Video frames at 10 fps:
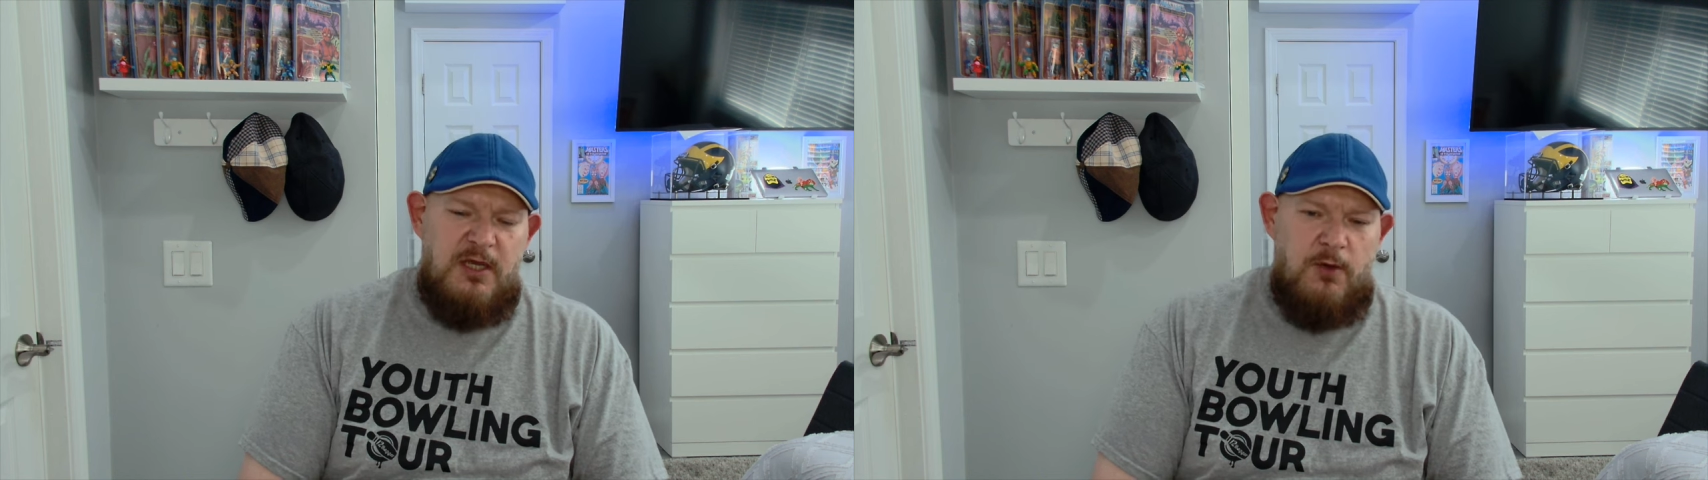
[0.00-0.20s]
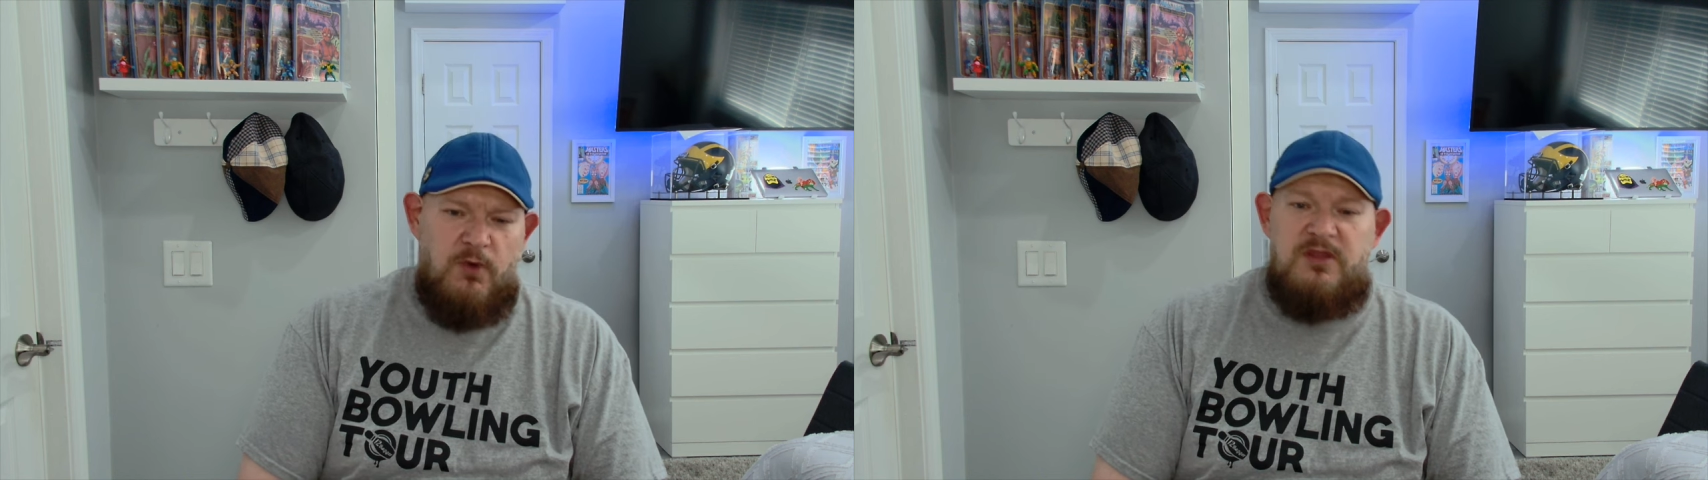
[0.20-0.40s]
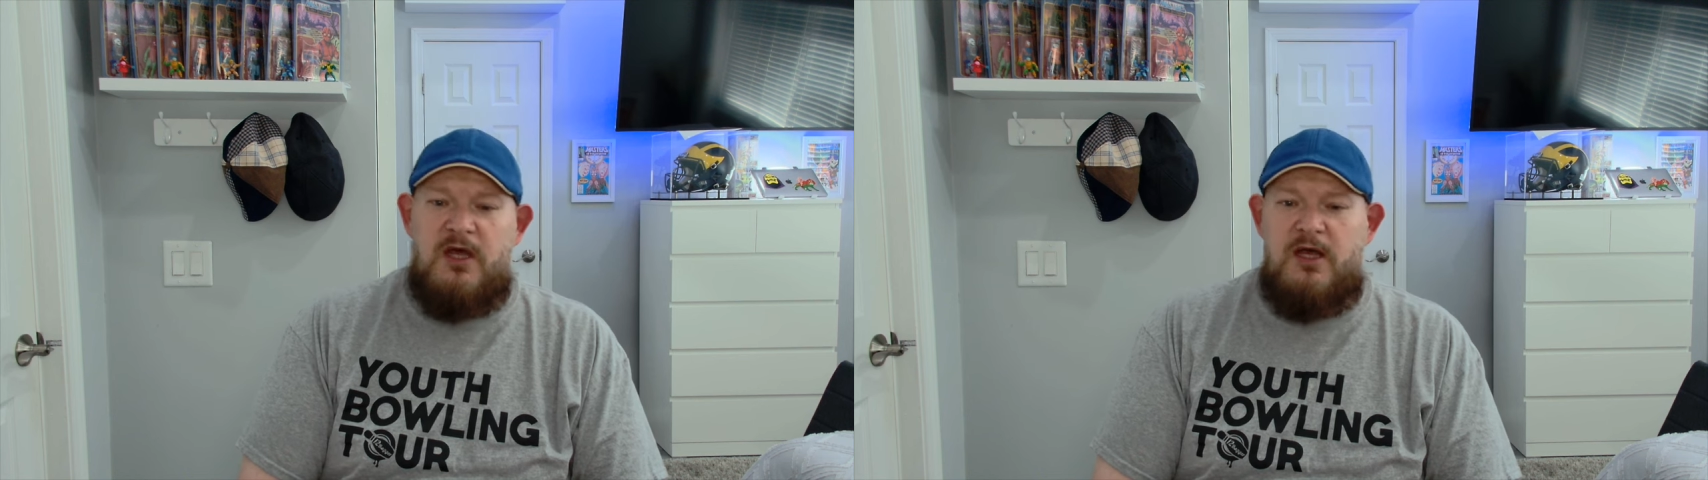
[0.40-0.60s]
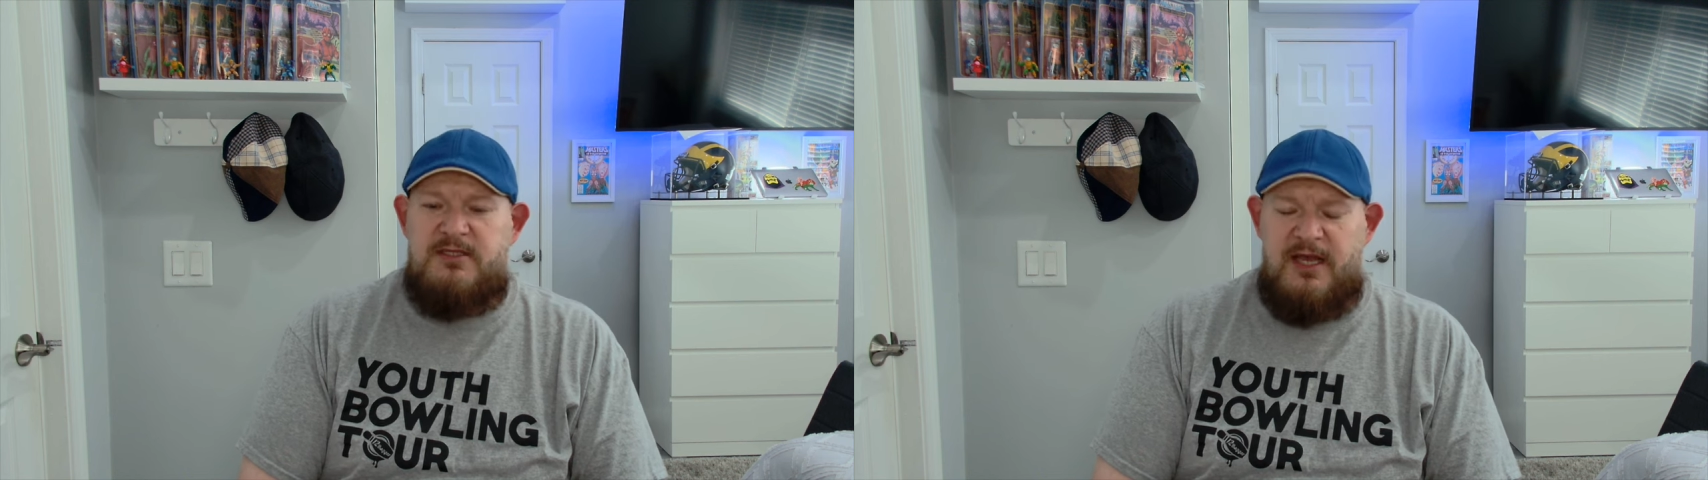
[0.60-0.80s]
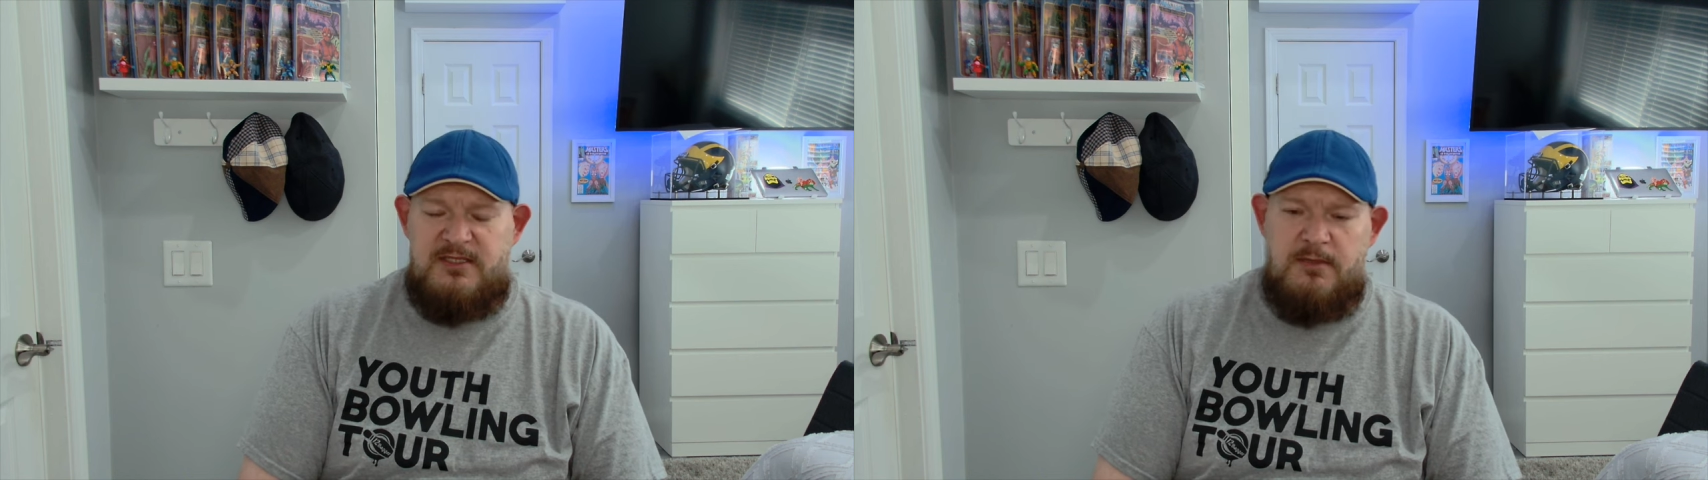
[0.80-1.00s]
with the
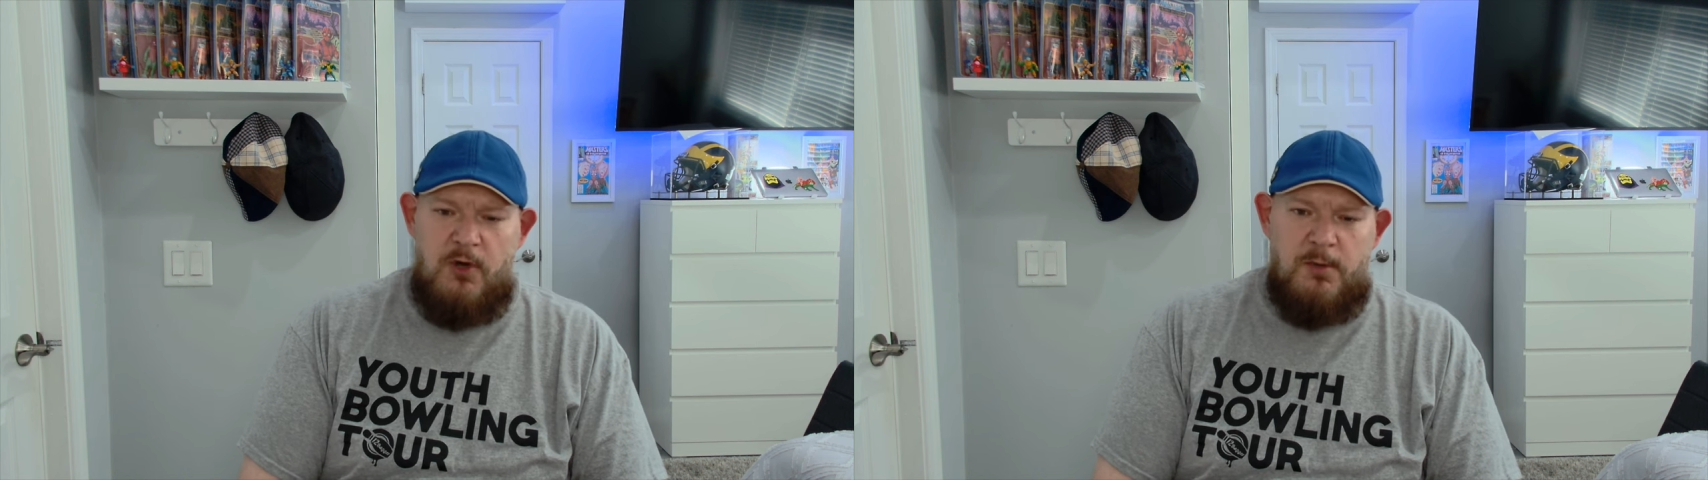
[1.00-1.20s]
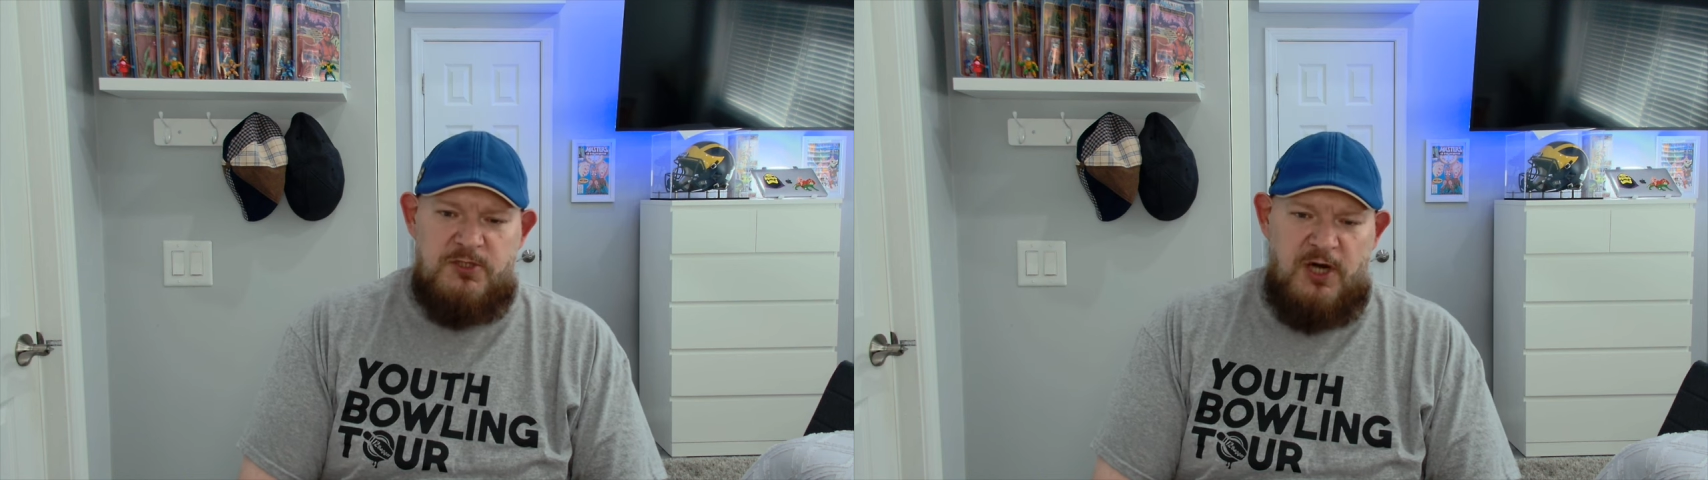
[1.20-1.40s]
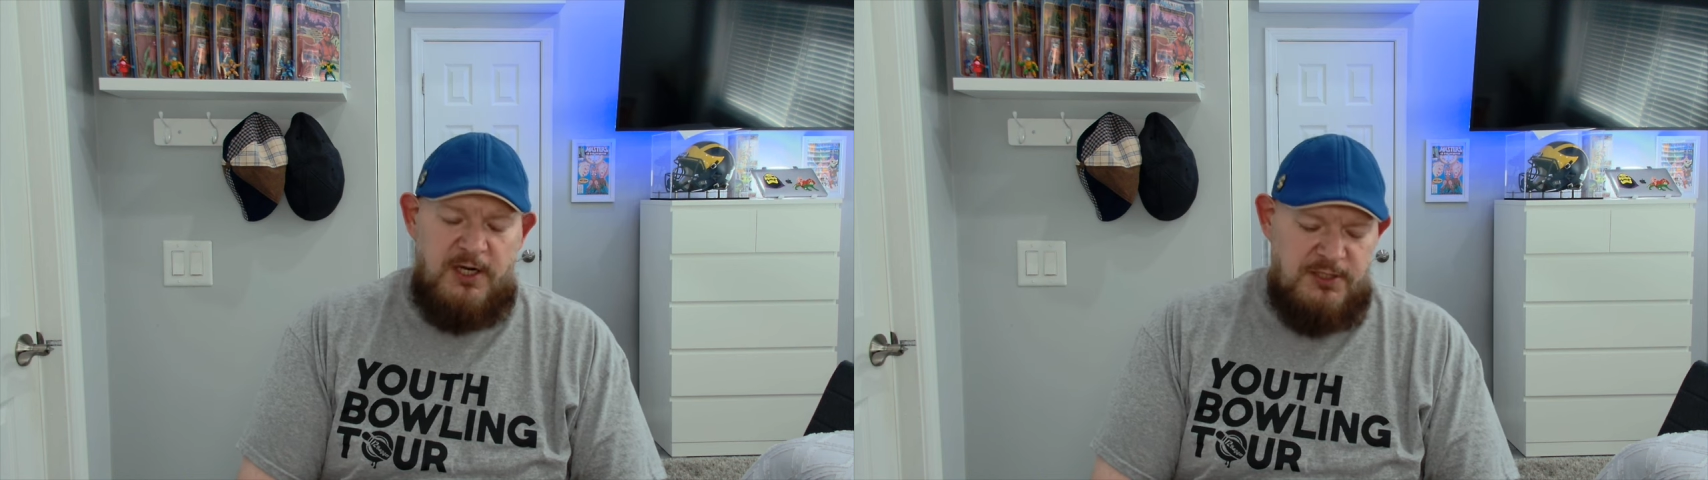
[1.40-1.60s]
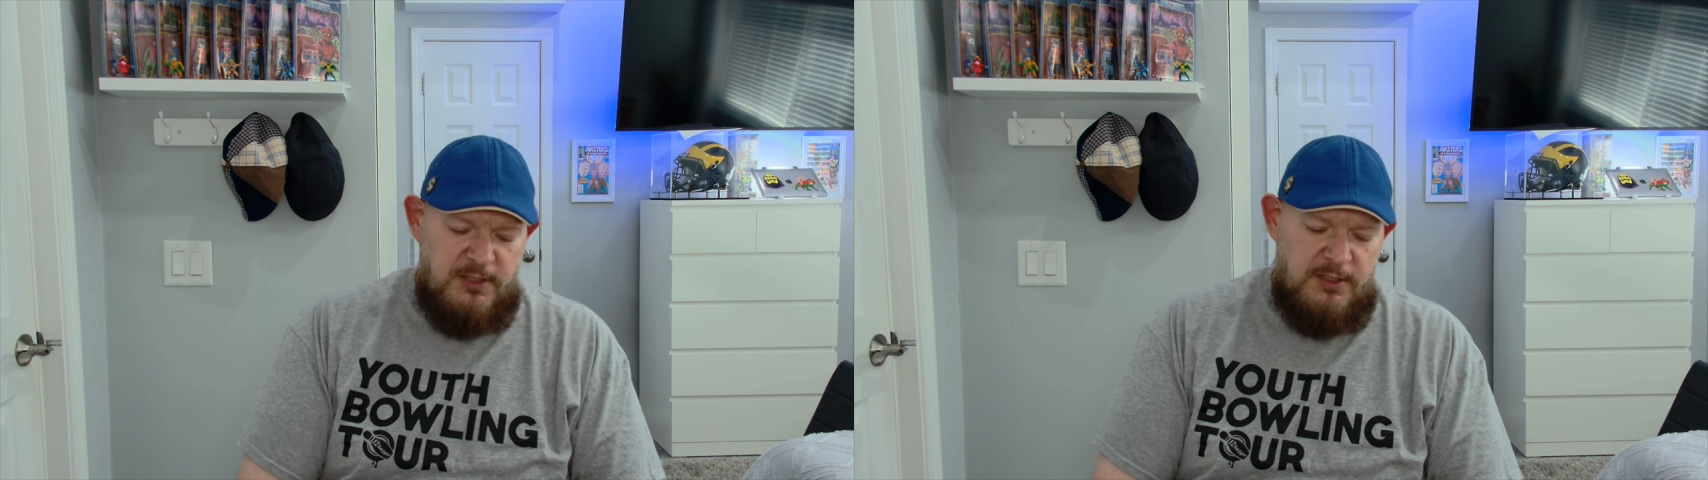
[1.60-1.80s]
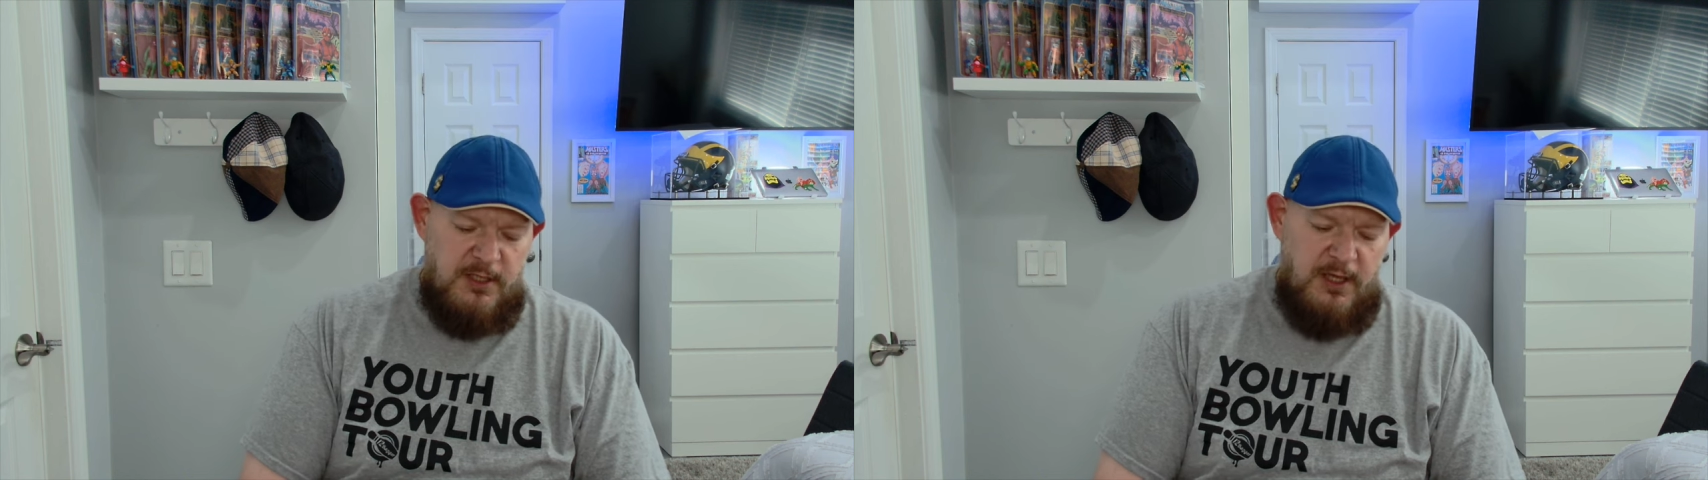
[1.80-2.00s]
Tesla mobile charger.